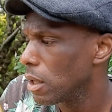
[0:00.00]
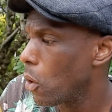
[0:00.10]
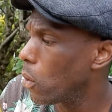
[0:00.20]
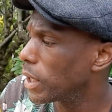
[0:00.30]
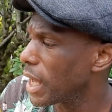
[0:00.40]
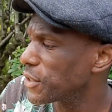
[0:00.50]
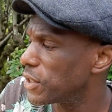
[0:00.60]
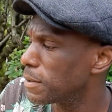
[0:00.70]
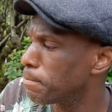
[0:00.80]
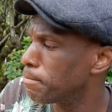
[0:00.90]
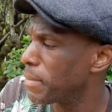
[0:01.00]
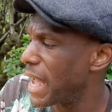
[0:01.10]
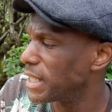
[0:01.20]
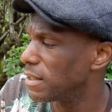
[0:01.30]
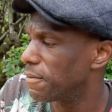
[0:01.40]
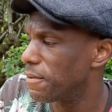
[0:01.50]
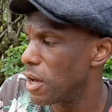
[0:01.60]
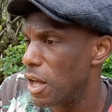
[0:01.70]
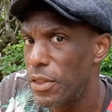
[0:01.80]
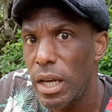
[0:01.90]
Augustus padded
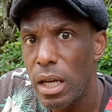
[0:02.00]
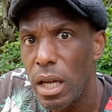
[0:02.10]
further